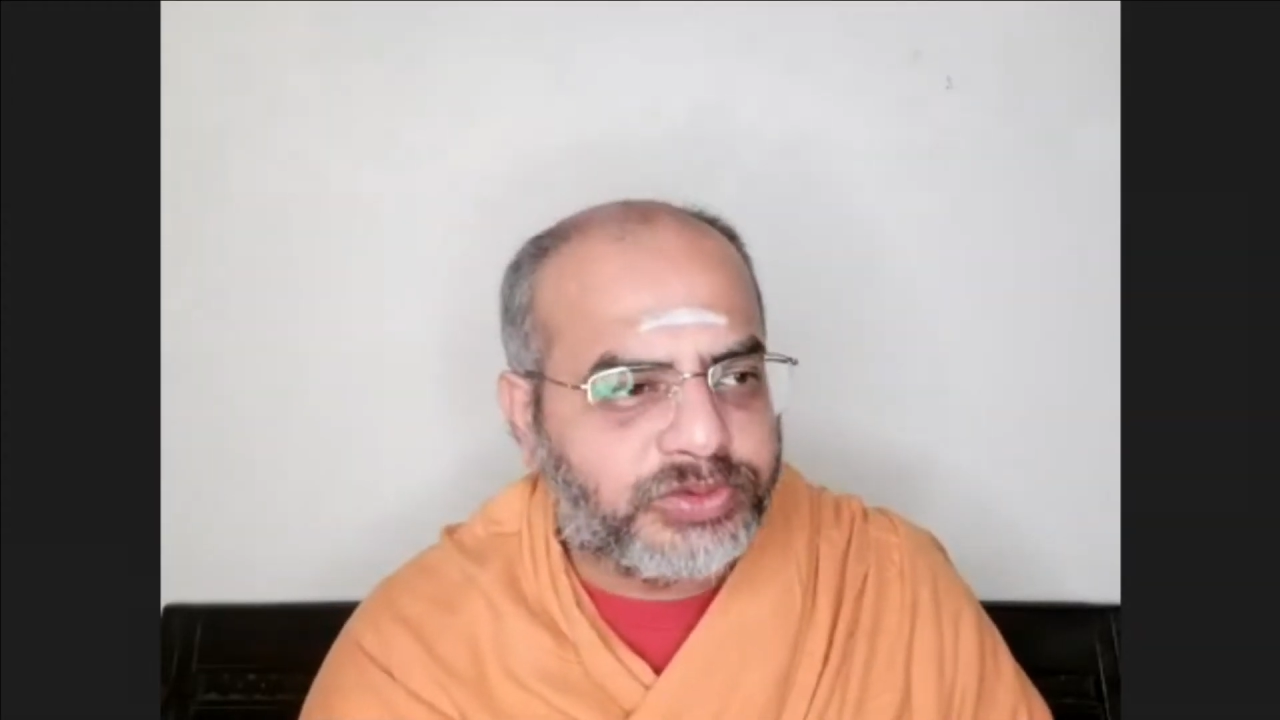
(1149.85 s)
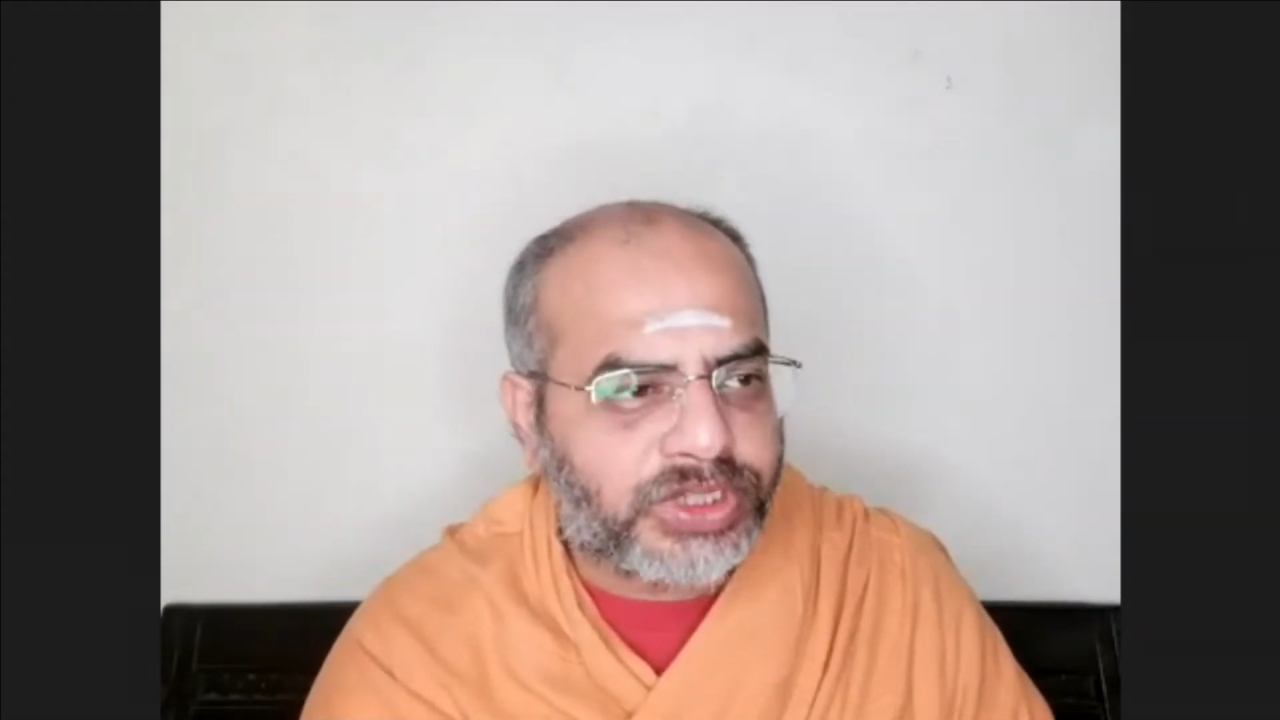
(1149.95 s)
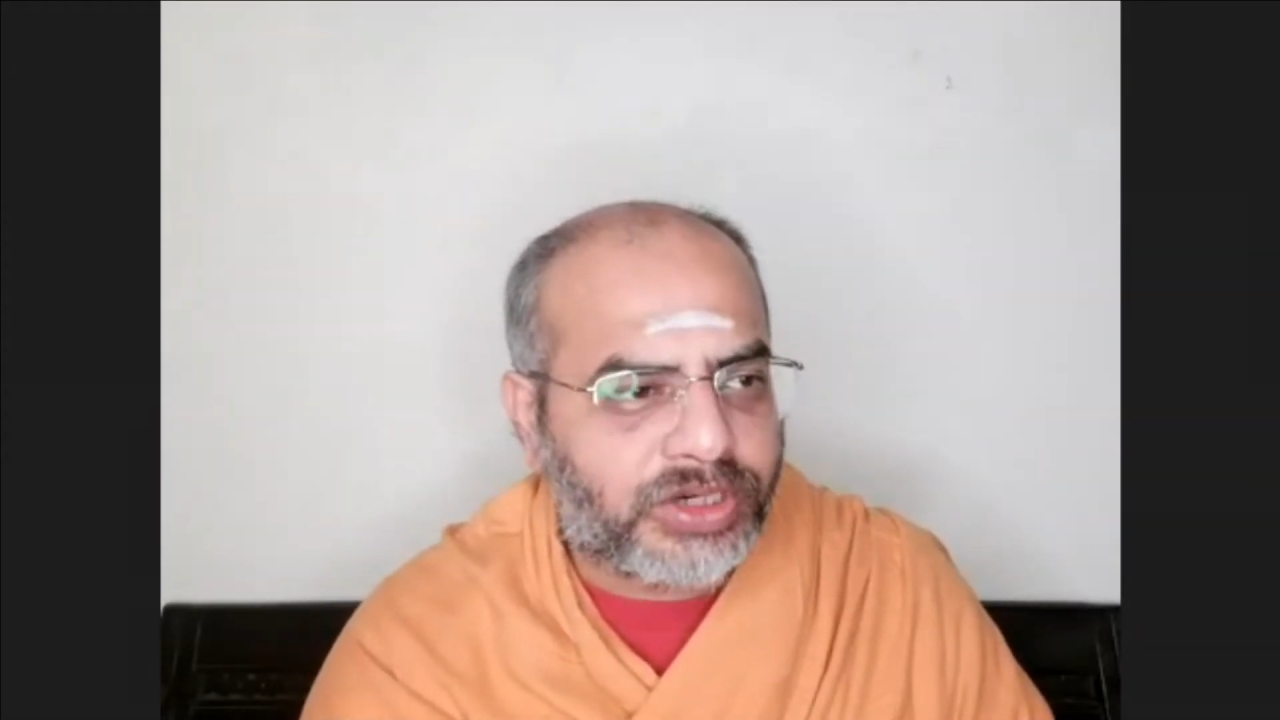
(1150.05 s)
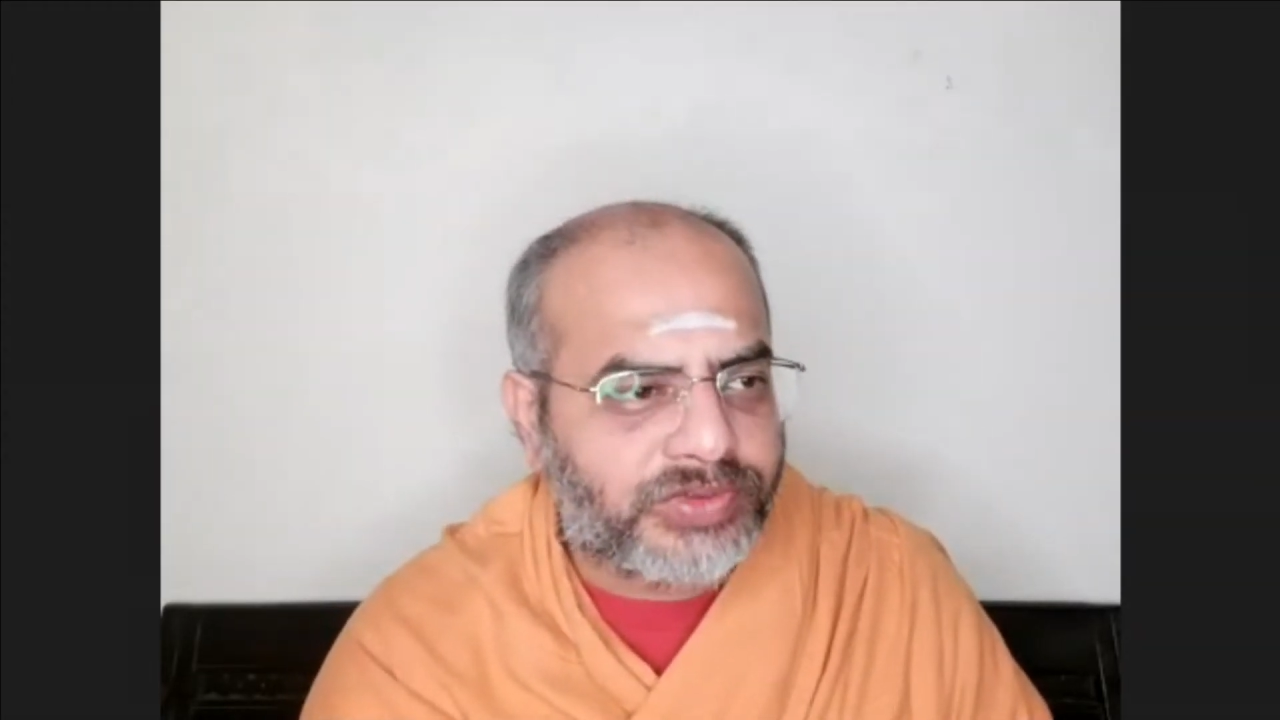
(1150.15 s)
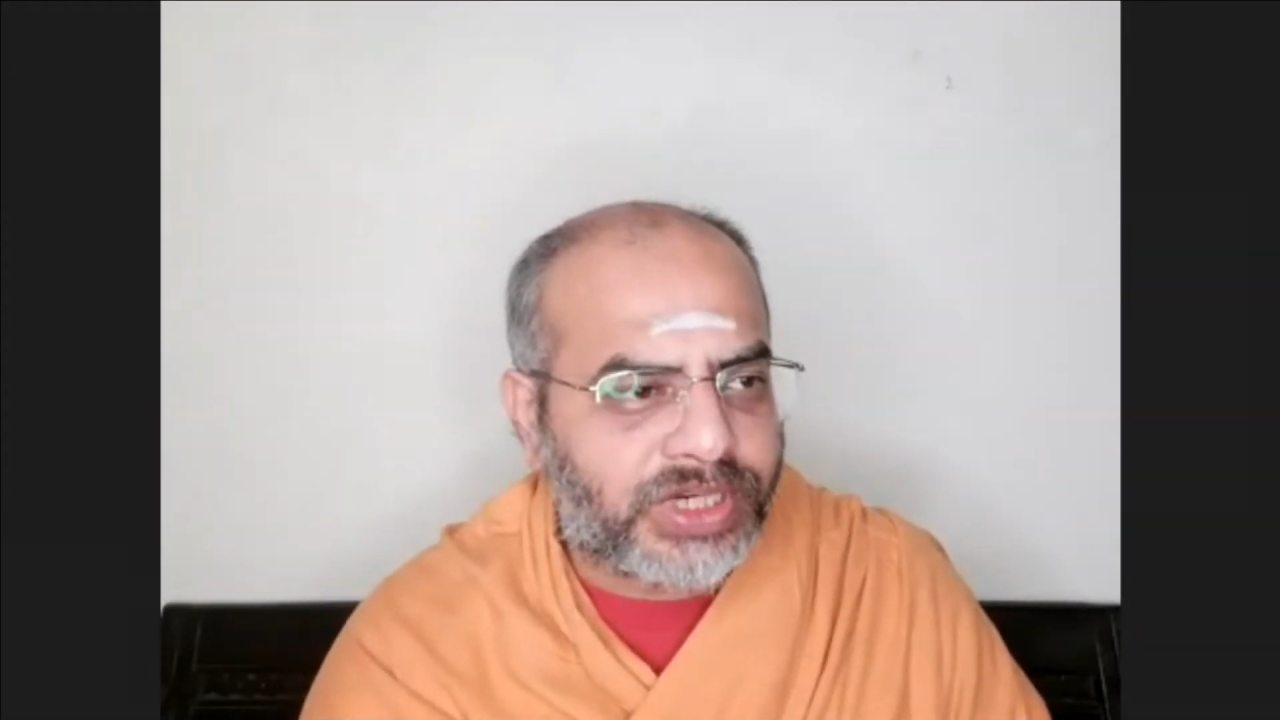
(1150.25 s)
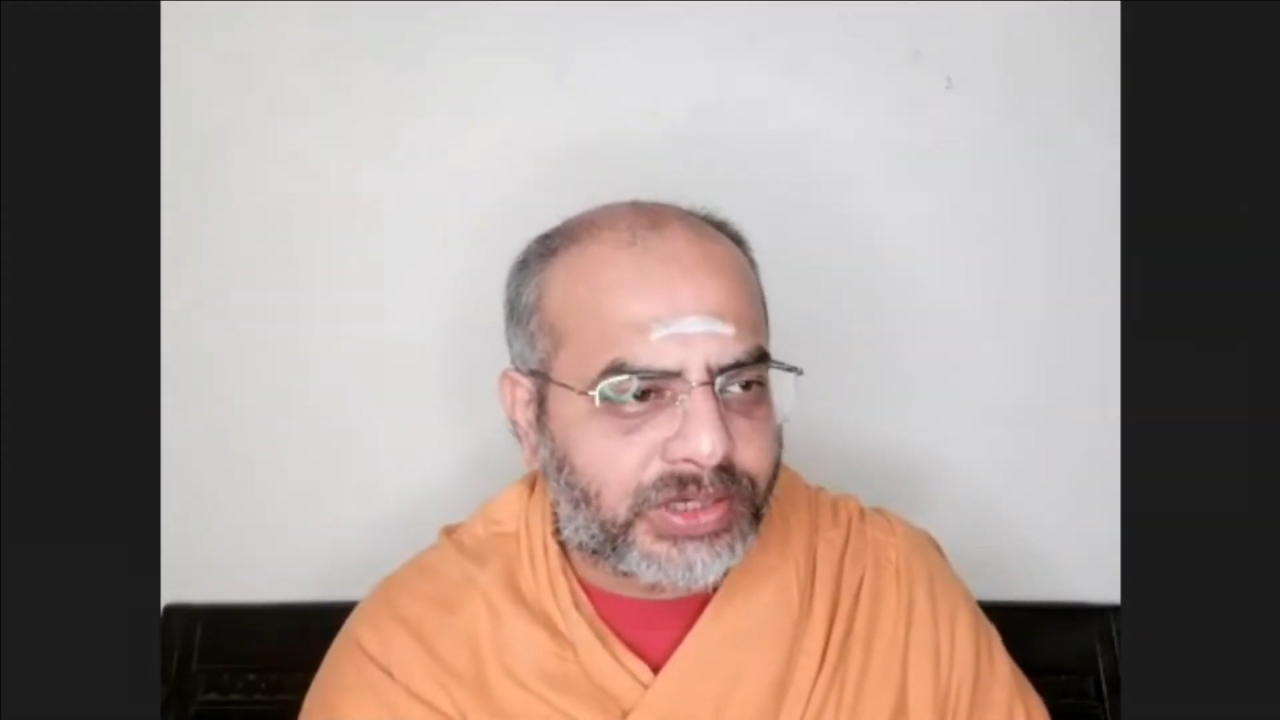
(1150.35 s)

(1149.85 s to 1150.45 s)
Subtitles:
puja of